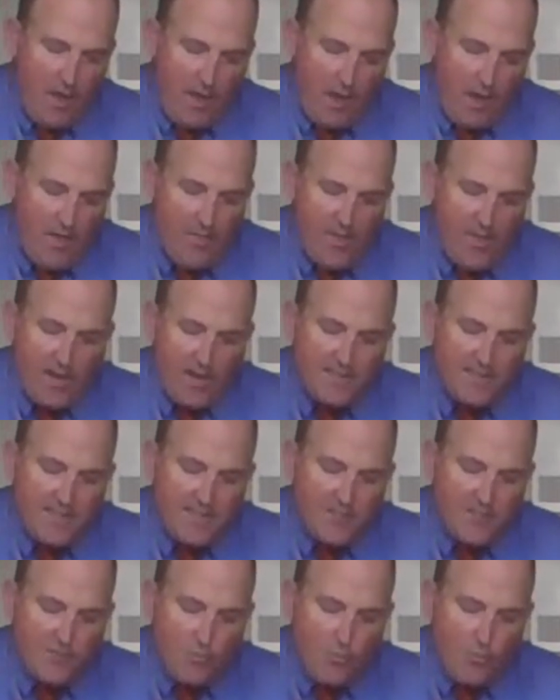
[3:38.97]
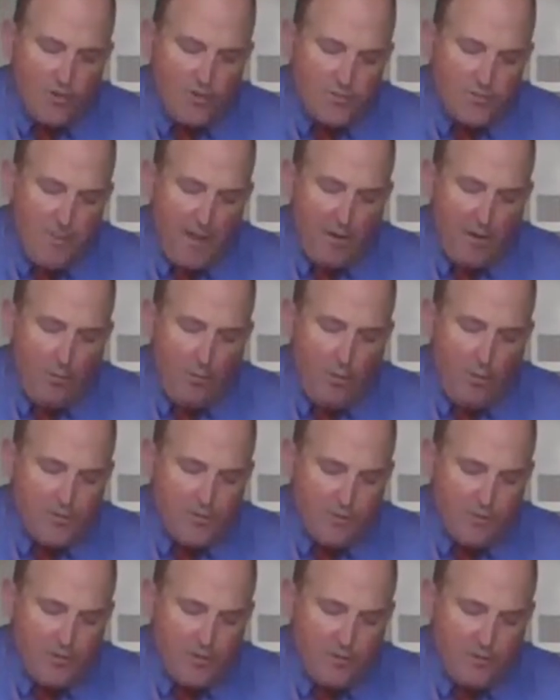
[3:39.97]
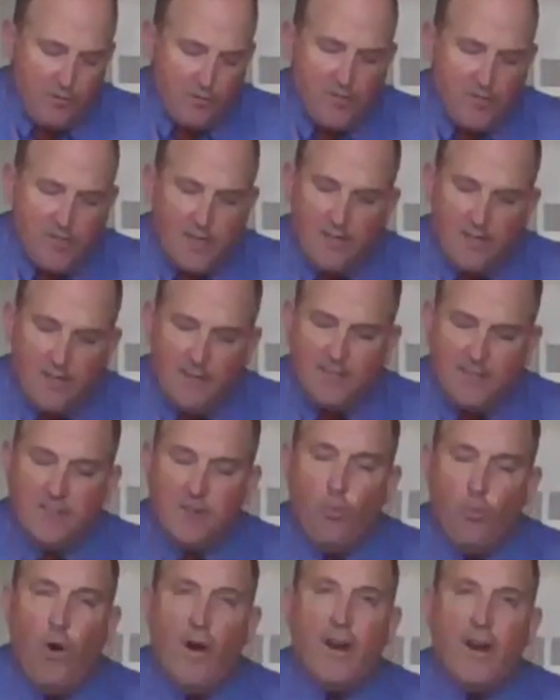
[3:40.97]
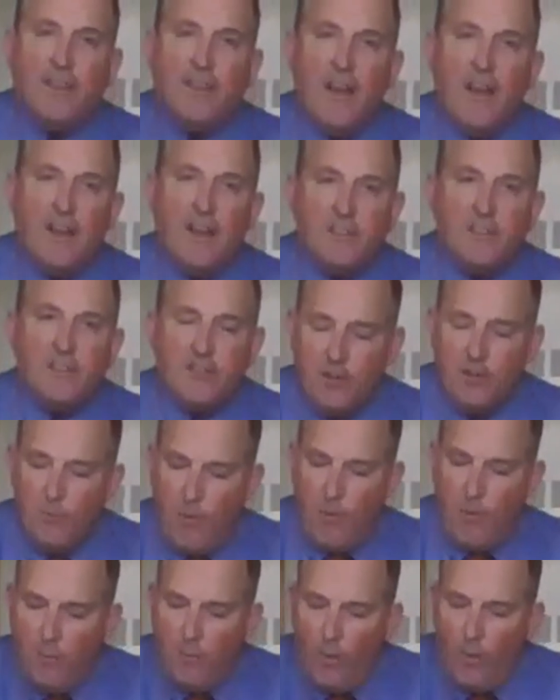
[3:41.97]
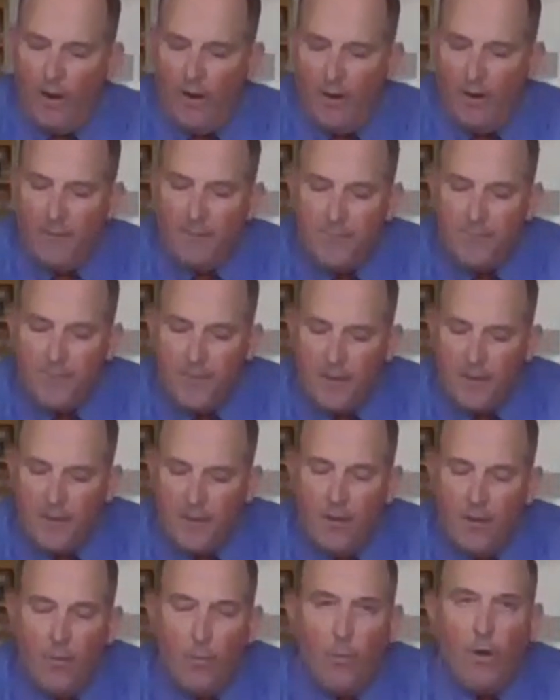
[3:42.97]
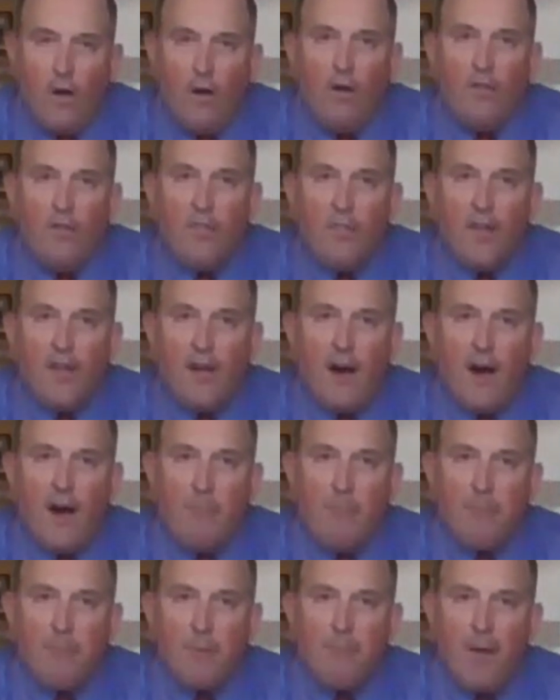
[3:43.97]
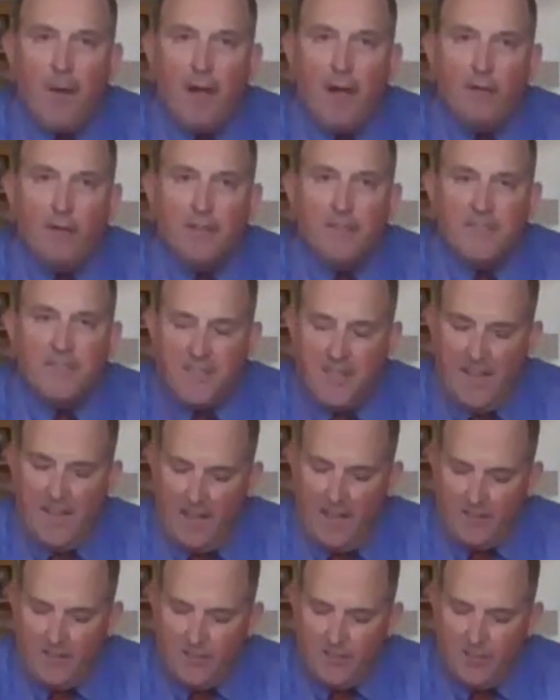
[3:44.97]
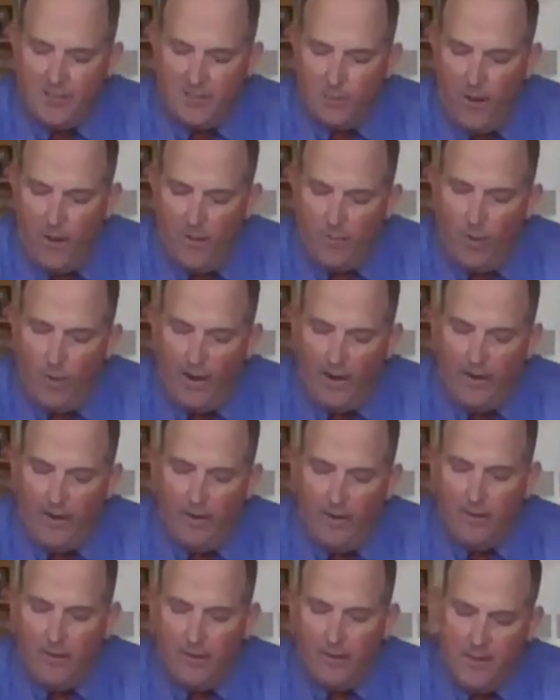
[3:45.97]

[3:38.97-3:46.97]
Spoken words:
And then it says which metal was reduced. It's the one attached to the red wire. Well, the copper metal is attached to the red wire.